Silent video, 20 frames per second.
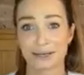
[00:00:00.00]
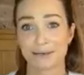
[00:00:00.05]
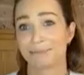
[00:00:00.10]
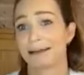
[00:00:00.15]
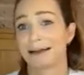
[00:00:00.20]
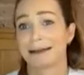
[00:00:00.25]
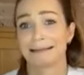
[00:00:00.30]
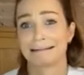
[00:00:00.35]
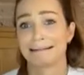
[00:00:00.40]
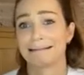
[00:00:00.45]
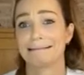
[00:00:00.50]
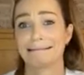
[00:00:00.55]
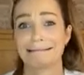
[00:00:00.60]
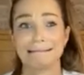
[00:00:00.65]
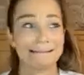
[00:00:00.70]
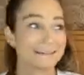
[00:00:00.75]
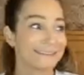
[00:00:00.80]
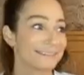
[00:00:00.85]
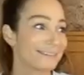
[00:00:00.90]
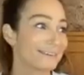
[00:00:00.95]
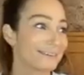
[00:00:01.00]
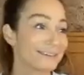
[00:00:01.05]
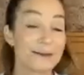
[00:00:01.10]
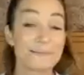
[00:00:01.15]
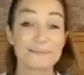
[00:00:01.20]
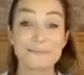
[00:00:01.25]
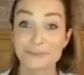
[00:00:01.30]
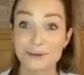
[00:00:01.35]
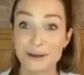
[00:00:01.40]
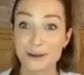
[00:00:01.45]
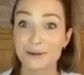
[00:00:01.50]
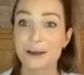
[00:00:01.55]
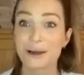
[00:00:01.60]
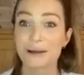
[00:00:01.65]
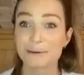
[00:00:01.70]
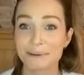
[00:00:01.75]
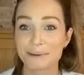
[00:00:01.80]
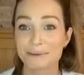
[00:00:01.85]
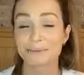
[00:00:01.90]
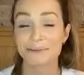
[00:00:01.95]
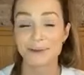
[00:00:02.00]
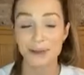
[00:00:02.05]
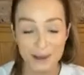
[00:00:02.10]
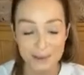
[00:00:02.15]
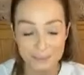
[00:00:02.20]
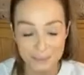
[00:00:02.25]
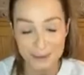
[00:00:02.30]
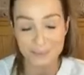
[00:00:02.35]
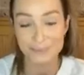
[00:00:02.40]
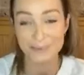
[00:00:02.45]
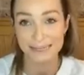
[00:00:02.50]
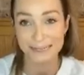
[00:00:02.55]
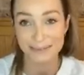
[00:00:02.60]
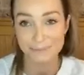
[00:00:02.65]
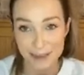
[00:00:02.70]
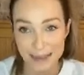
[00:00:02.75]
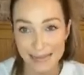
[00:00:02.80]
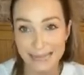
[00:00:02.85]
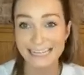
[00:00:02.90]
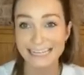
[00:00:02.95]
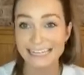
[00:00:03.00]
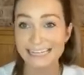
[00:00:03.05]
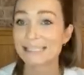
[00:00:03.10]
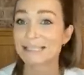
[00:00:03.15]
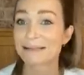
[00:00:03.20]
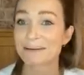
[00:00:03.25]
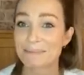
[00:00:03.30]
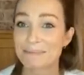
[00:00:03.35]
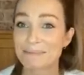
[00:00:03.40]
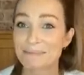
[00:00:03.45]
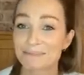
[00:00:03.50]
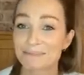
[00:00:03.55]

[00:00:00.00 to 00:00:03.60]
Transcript: I'm like, oh, I've got no coping mechanism.